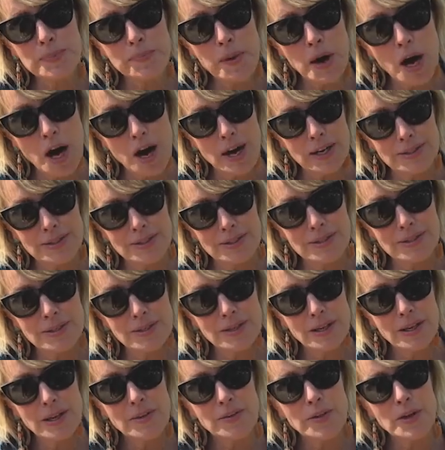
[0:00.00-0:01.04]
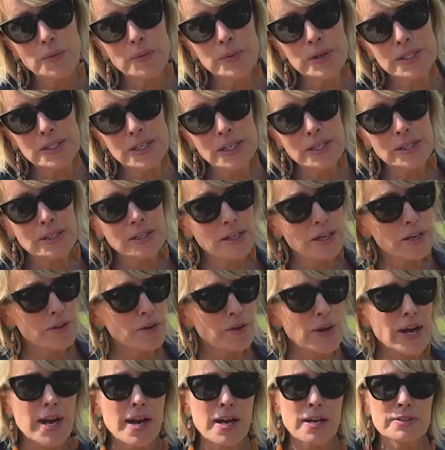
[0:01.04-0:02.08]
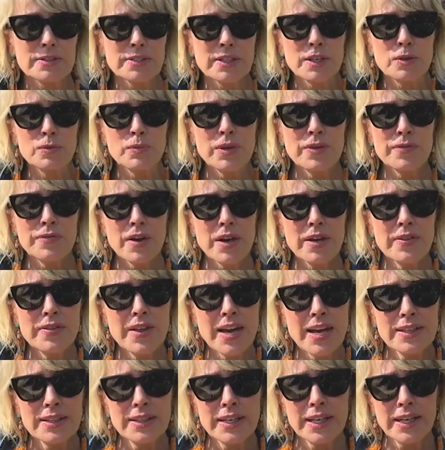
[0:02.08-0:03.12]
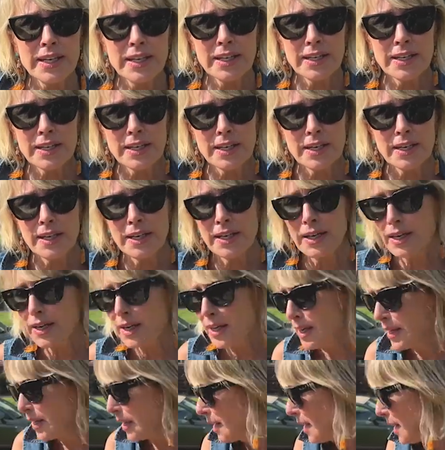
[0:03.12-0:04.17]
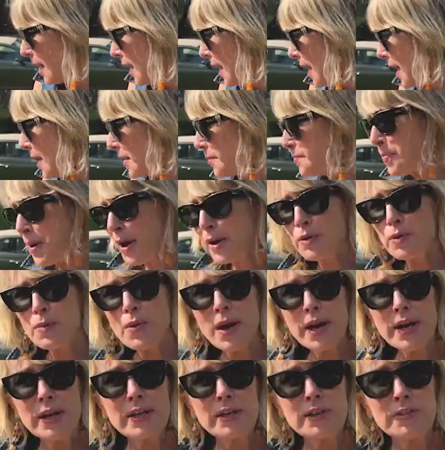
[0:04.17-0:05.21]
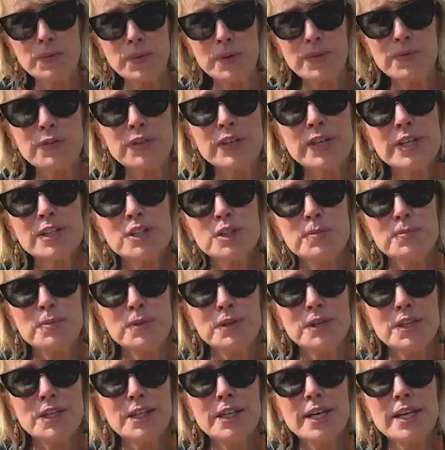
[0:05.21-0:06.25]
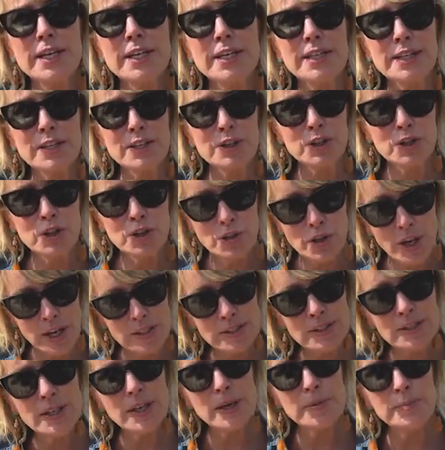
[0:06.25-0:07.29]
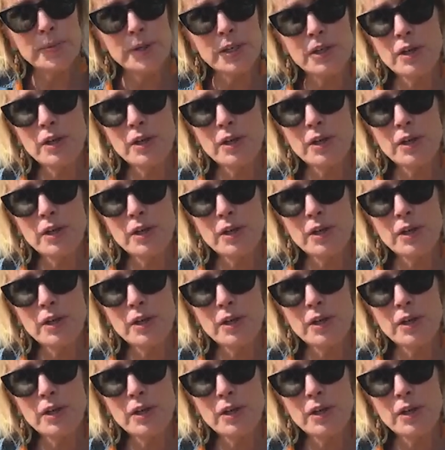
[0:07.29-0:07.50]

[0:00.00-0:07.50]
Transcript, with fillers: pots mm -hmm. that we did at the other house. Can we find that link? Probably. And by the way, if we forget to put the link, you guys let me